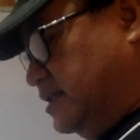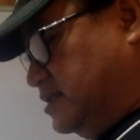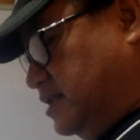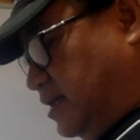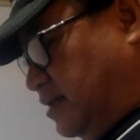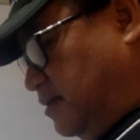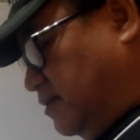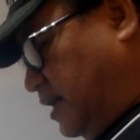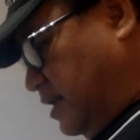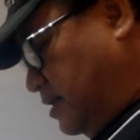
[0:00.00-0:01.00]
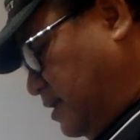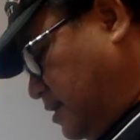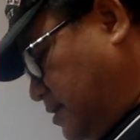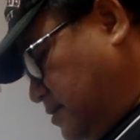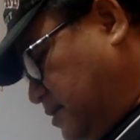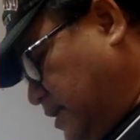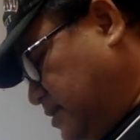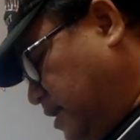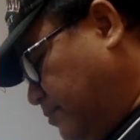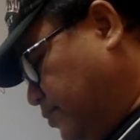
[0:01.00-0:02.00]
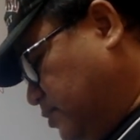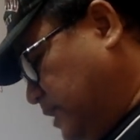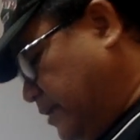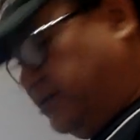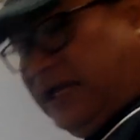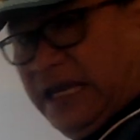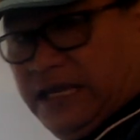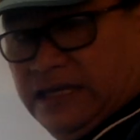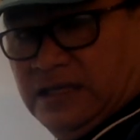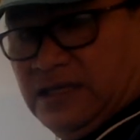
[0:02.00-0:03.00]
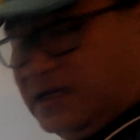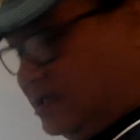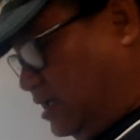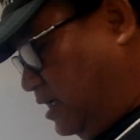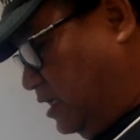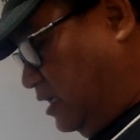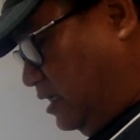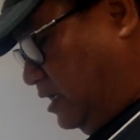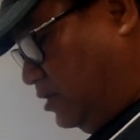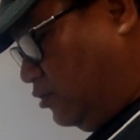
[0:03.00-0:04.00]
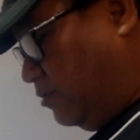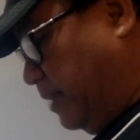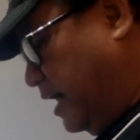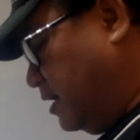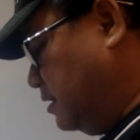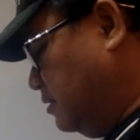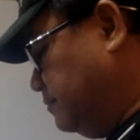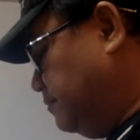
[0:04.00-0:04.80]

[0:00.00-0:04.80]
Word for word: Let's take a look at uh, example letter A in, in your packet.